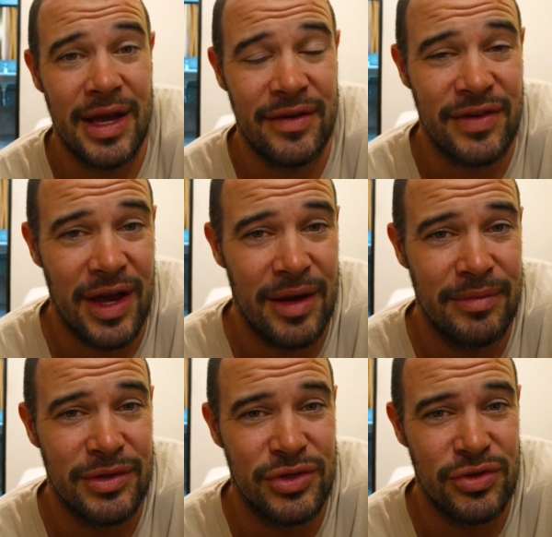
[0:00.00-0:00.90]
have
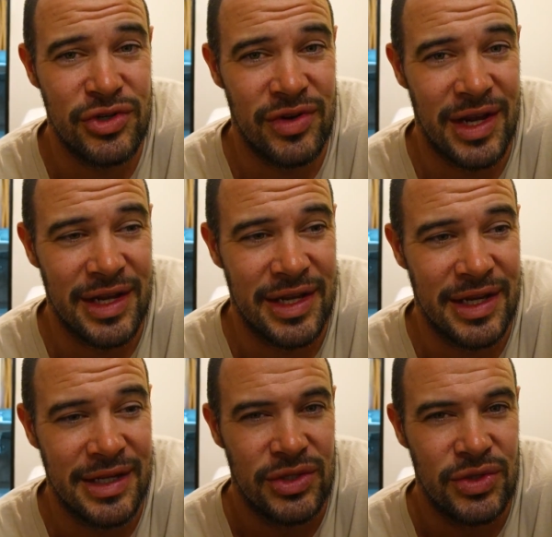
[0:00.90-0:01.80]
come to Sri
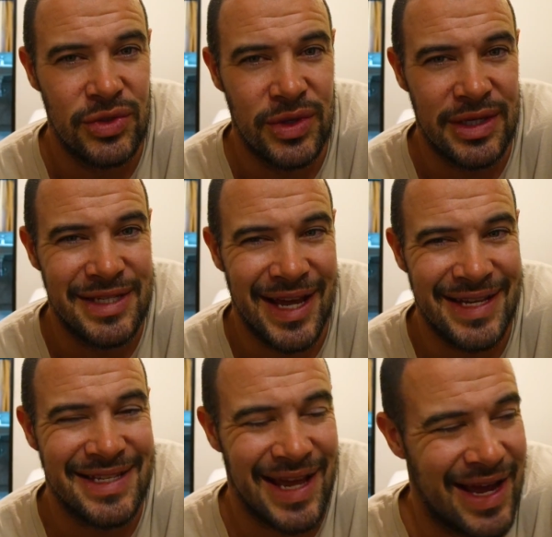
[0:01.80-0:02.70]
Lanka to
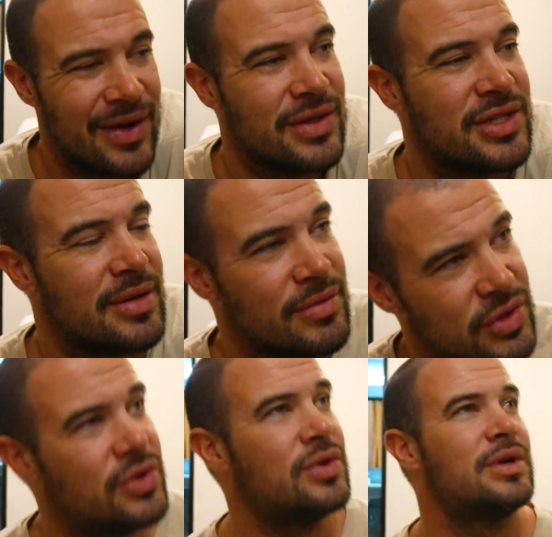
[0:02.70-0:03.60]
test out some
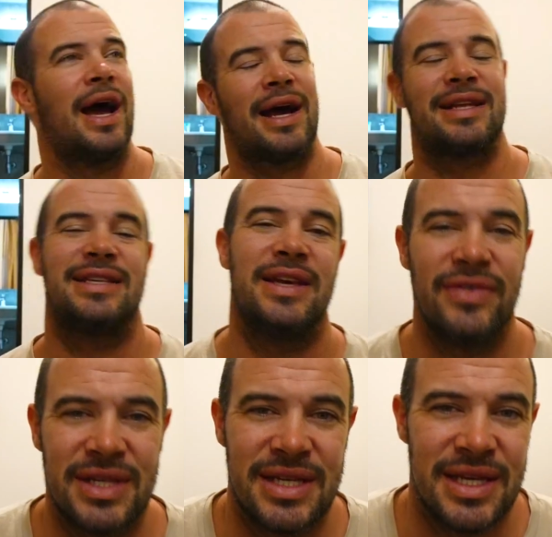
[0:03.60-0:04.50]
new
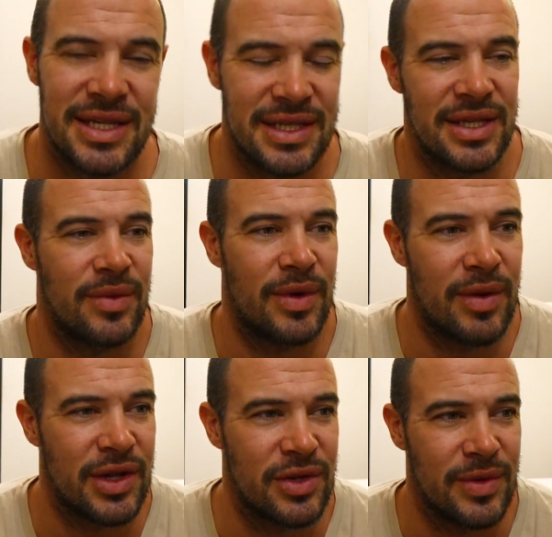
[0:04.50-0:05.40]
activities that we
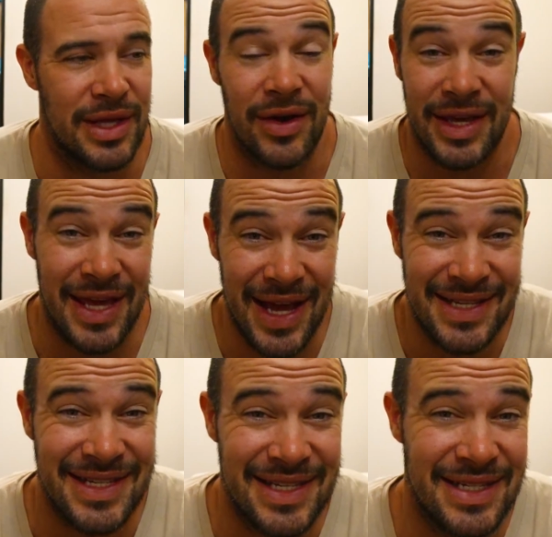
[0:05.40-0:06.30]
want to do with our
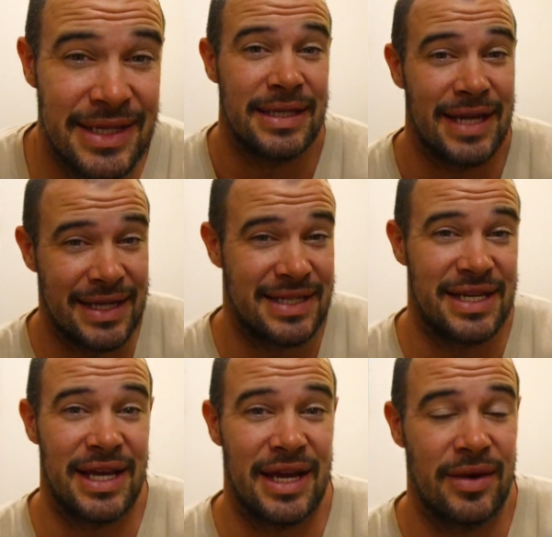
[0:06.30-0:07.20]
guests next
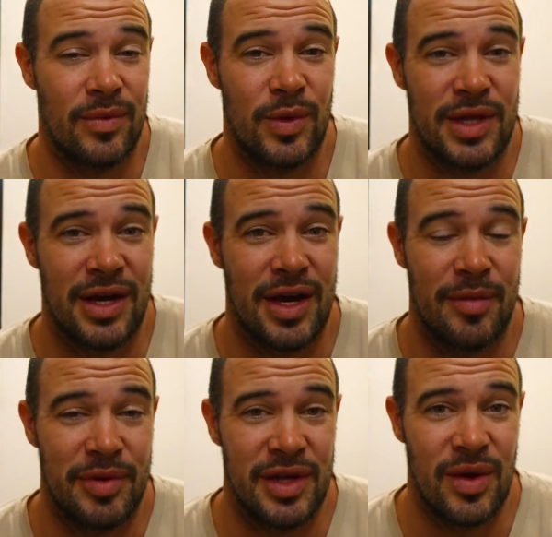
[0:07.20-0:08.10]
year with our
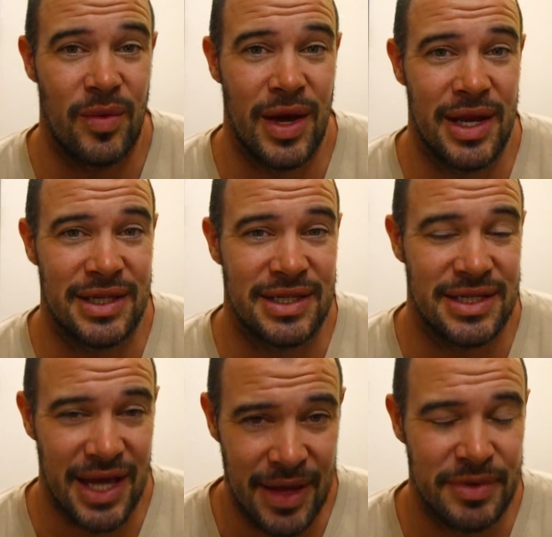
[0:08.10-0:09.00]
company, Where Next
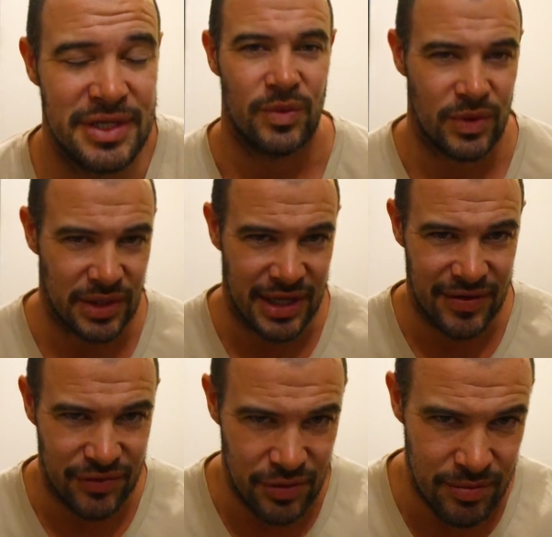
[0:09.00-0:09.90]
Escapes. We'll
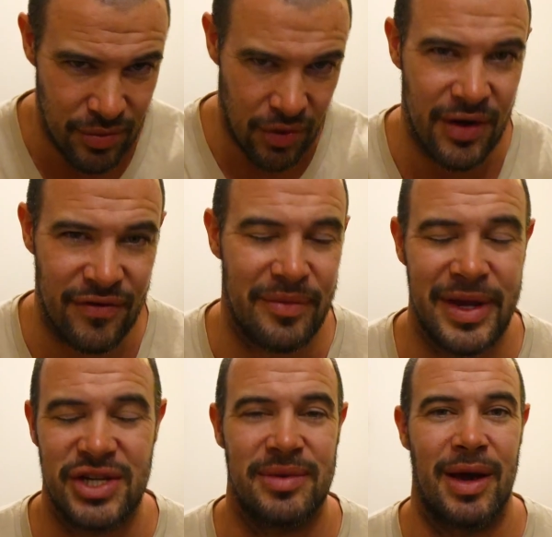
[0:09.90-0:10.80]
give you more
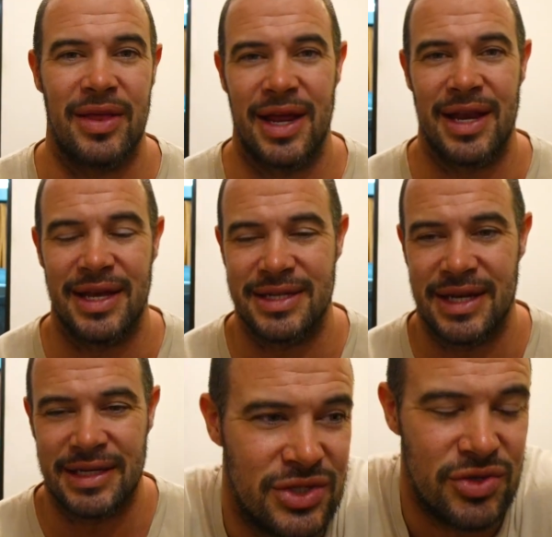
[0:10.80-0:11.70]
information about that
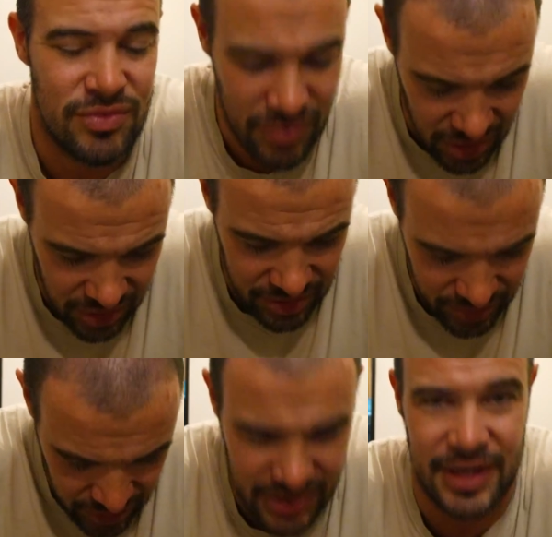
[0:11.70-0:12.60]
later. Tomorrow
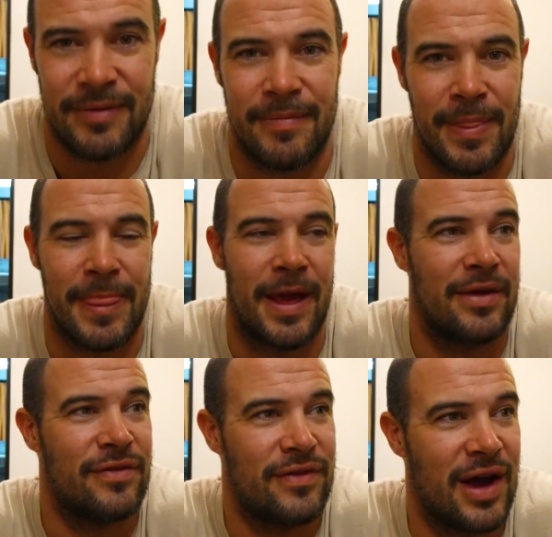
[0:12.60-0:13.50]
morning,
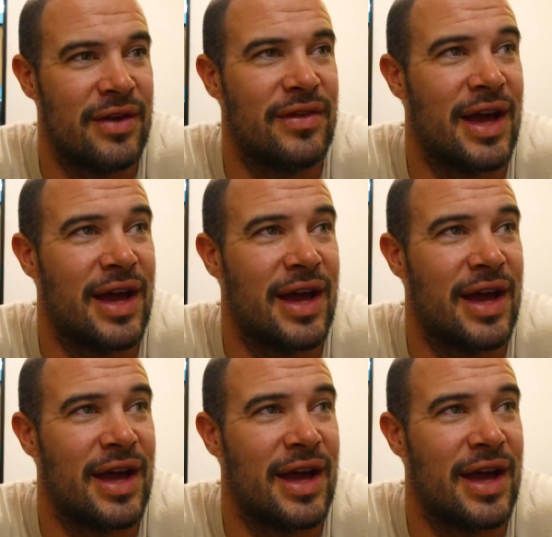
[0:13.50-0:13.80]
at 5